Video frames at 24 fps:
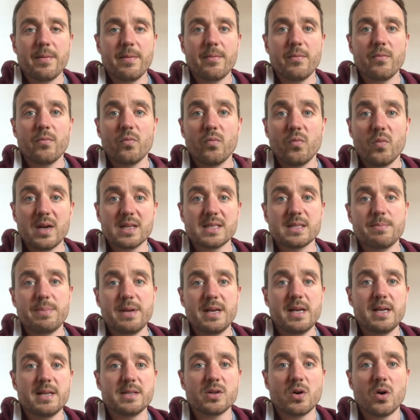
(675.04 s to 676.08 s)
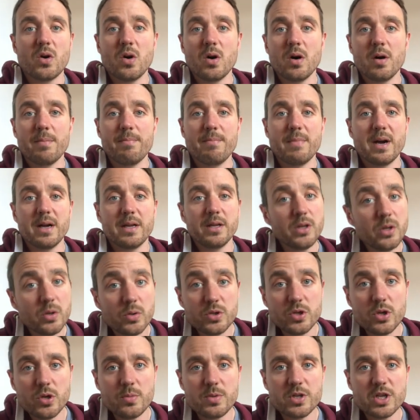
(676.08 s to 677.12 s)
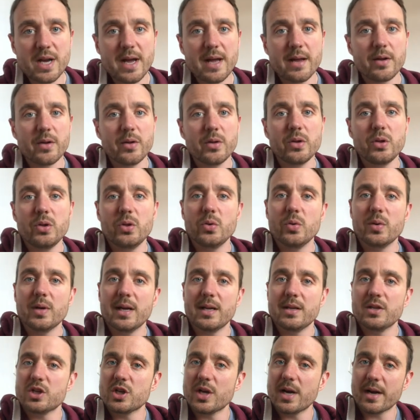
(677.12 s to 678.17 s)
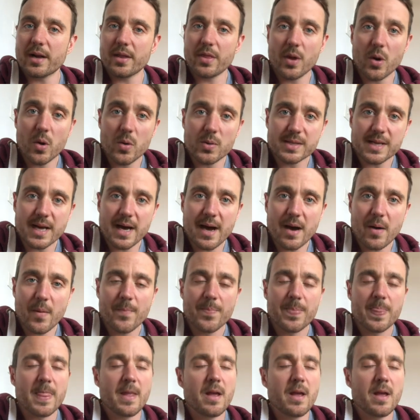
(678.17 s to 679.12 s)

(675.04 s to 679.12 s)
recipes on my YouTube channel. You can check those out.